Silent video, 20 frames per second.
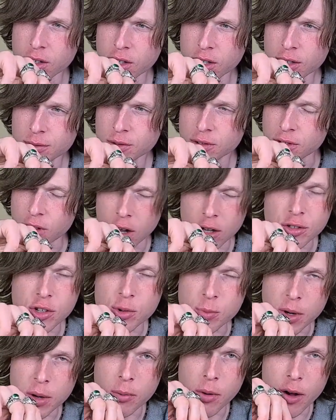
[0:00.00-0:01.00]

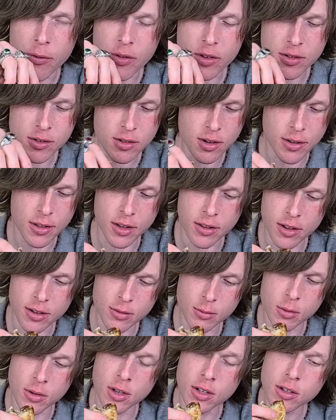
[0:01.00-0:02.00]
McMuffins. I think that's what
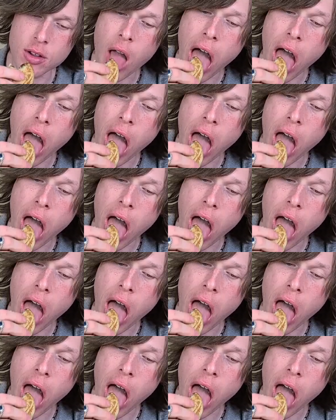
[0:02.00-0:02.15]
it is.